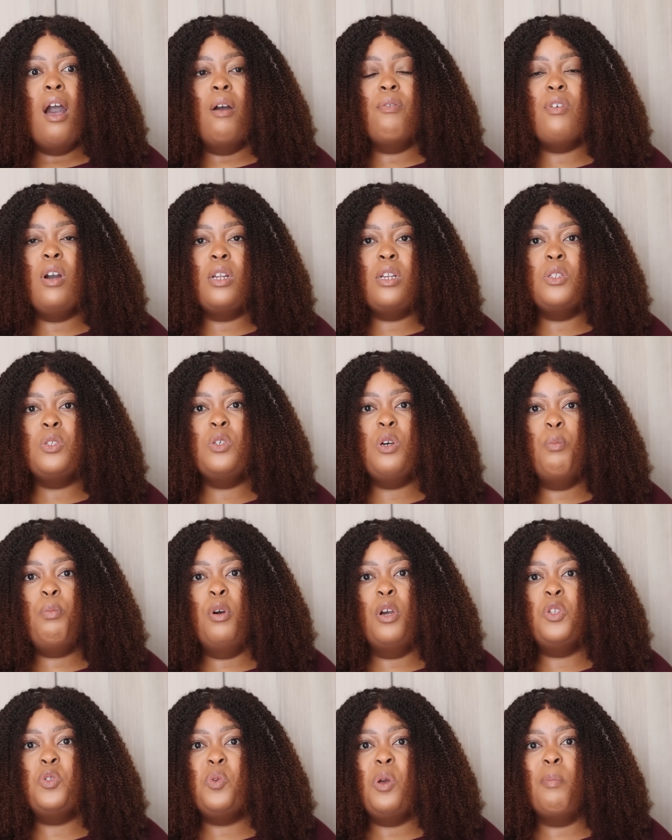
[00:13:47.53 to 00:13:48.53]
I've gotten to a
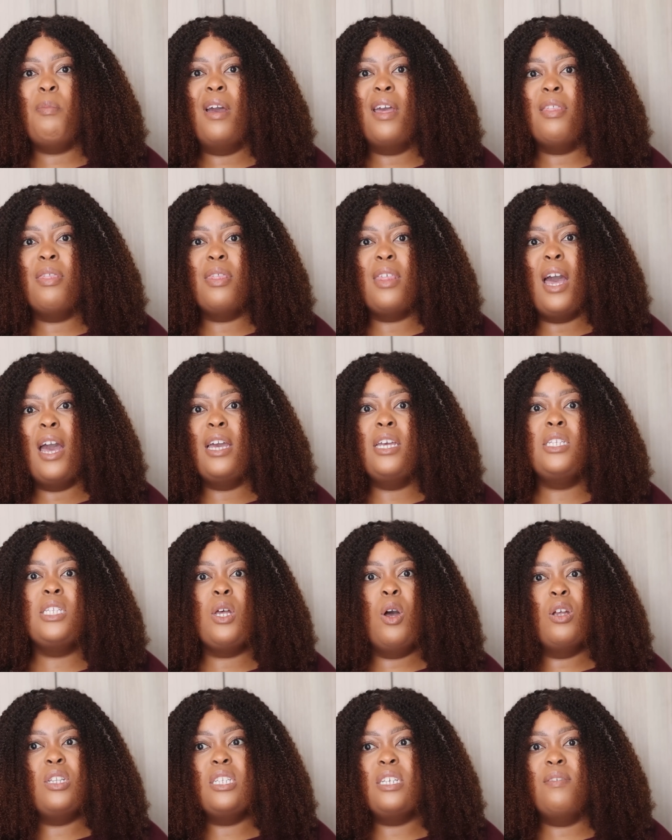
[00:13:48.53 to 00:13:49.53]
point where my thighs
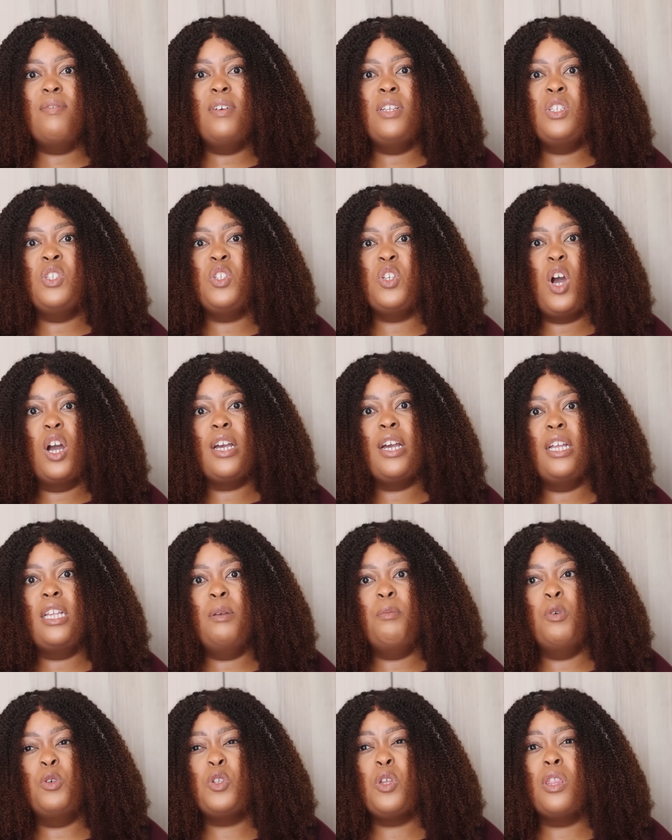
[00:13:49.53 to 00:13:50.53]
aren't even dark
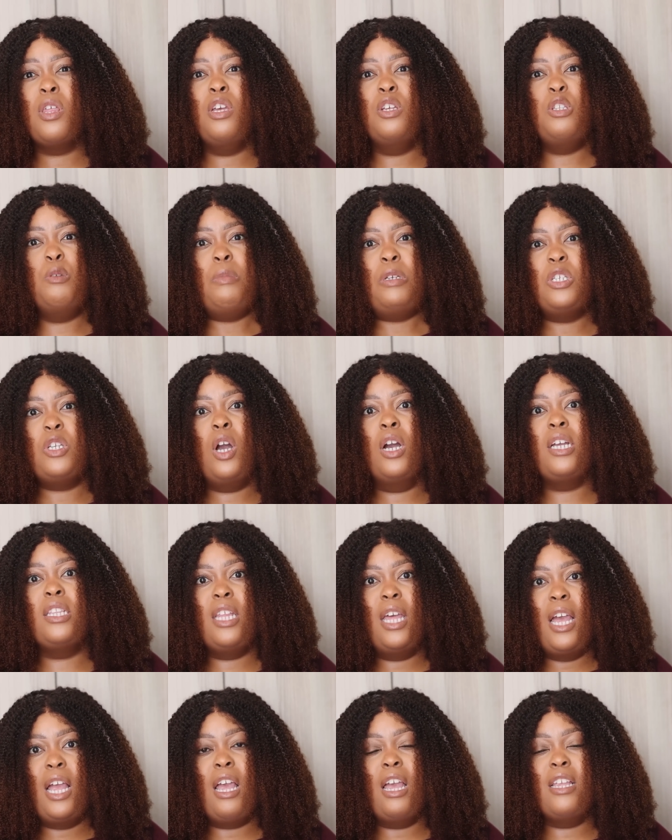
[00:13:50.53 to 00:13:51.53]
anymore so they used to be dark and
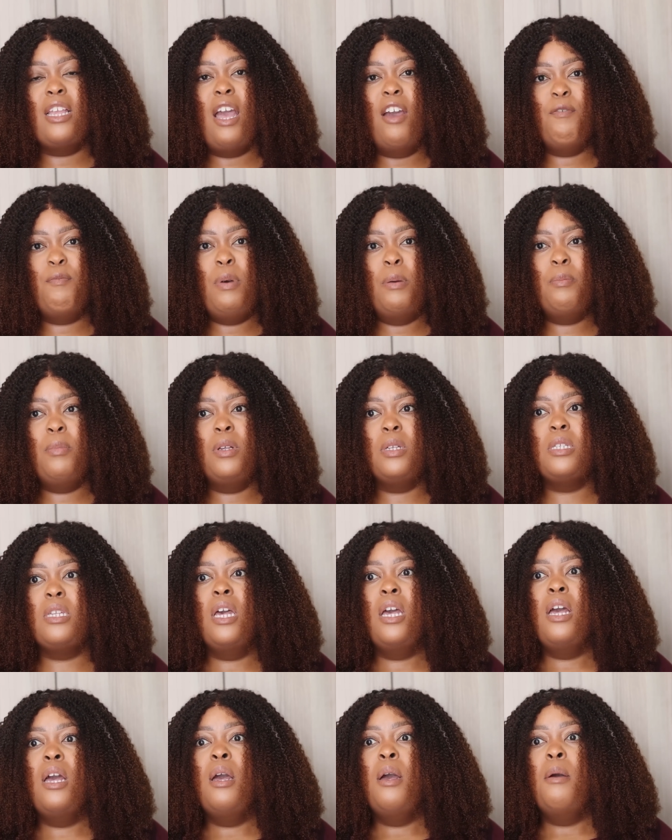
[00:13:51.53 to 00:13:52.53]
they have pimples
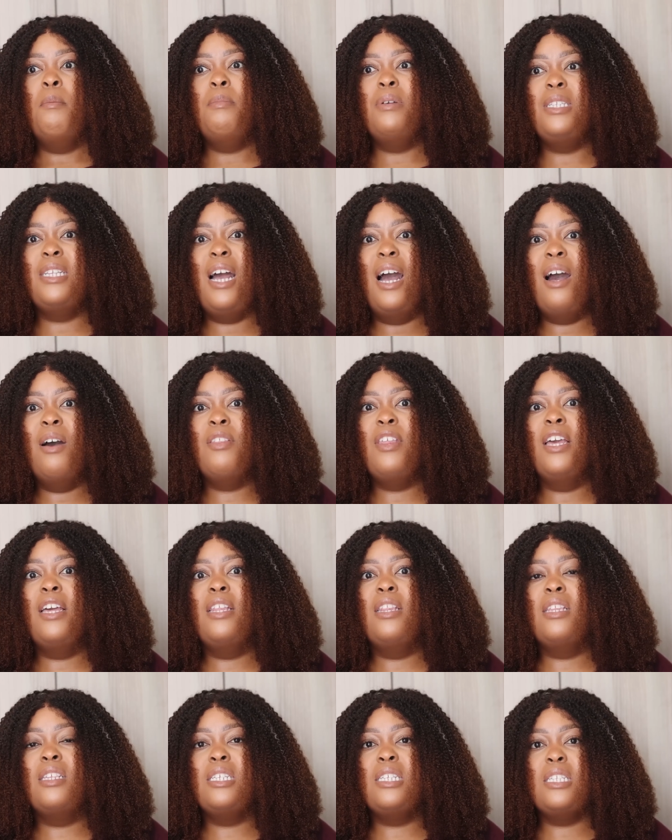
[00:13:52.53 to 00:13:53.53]
but now
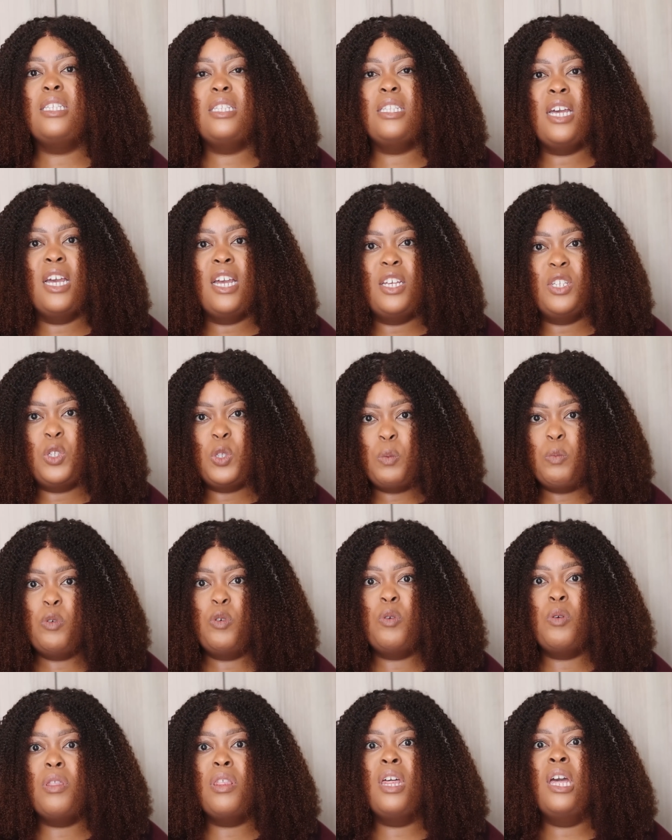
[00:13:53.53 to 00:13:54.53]
they they
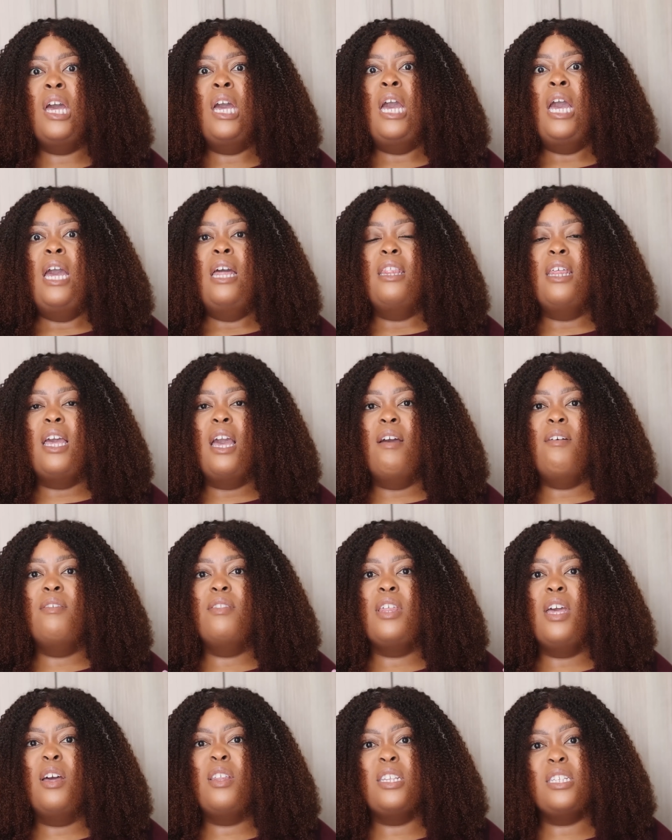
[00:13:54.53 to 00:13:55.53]
smooth they
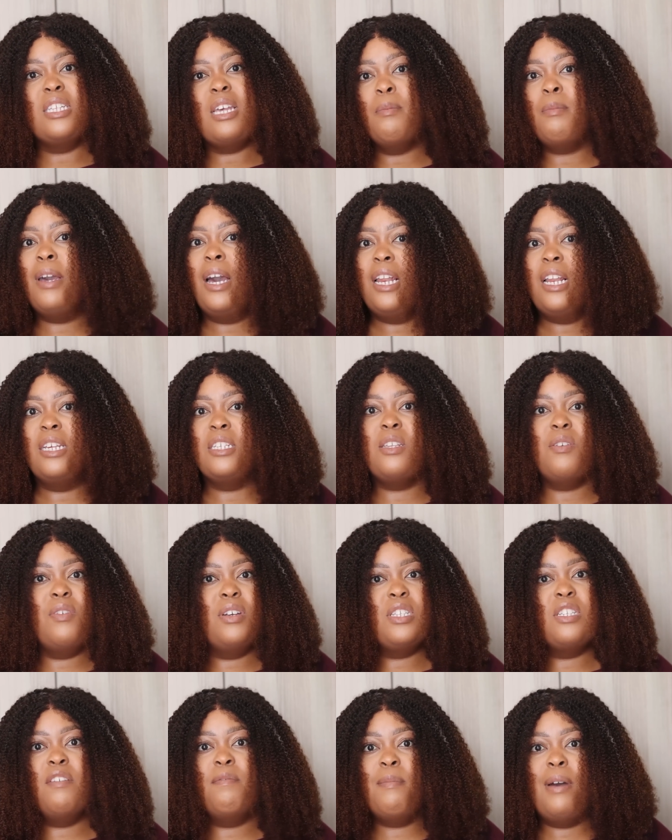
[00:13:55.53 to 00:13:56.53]
have they are the same color as the
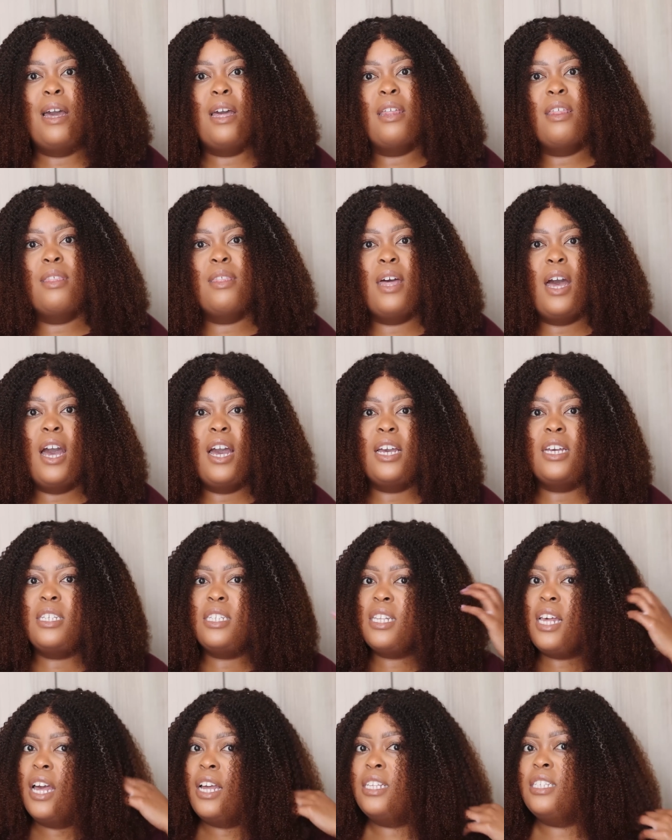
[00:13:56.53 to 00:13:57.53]
rest of my
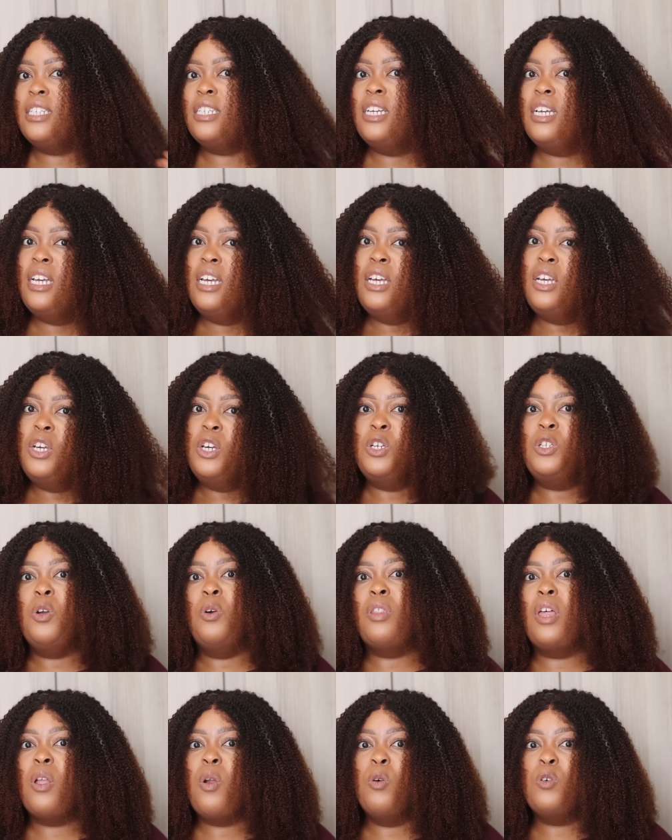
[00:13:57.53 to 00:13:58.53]
thighs and you know
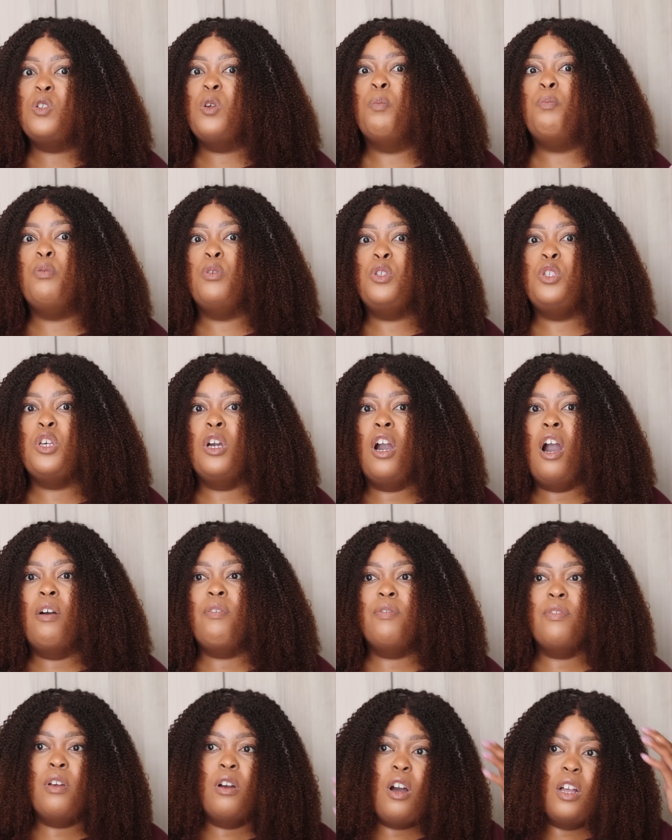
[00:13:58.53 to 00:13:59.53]
that also boosts your
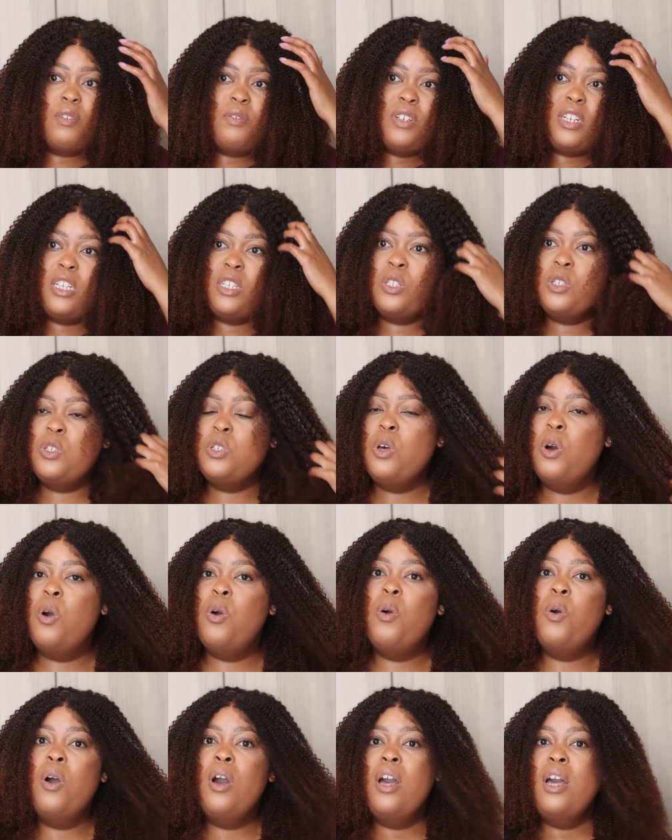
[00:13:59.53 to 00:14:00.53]
confidence
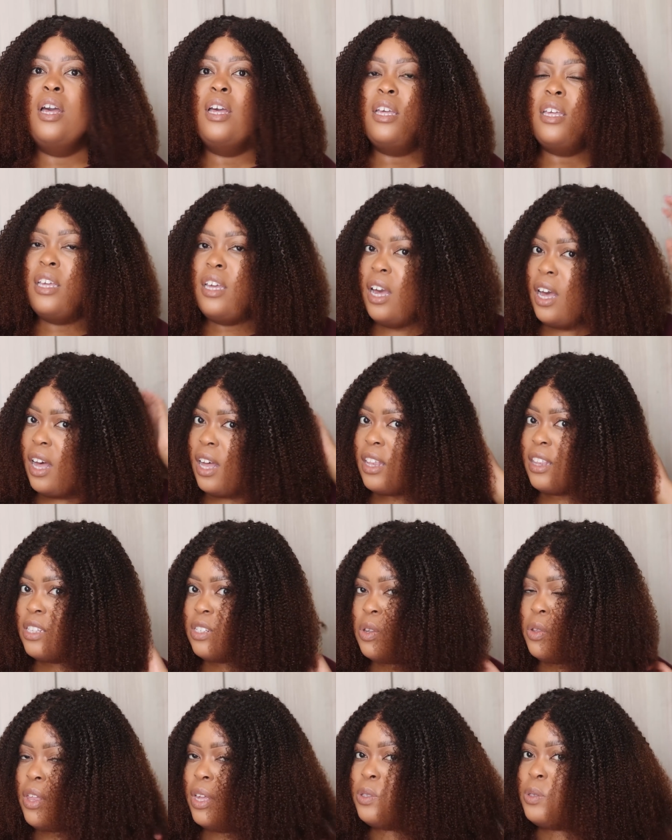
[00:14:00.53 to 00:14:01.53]
so yeah
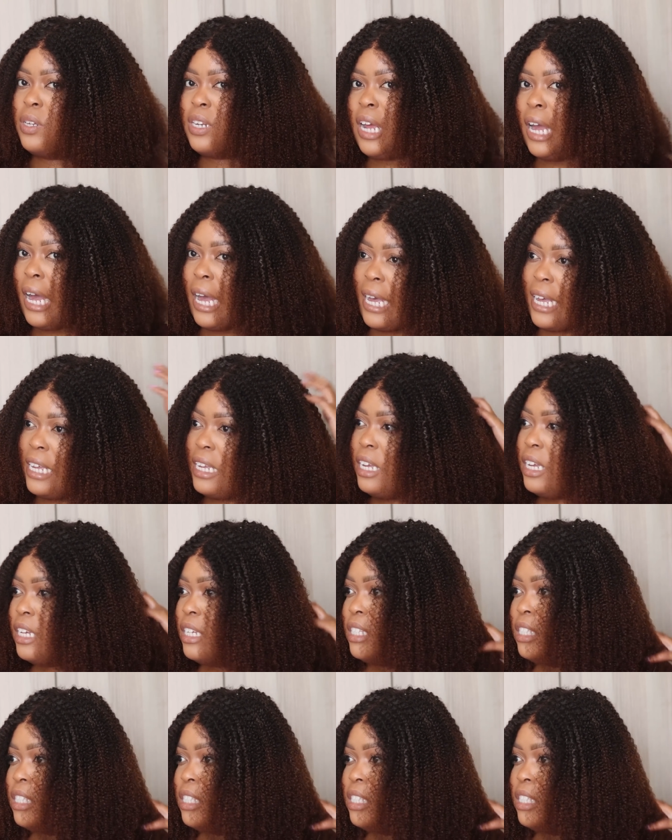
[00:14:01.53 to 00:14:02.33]
so that's what I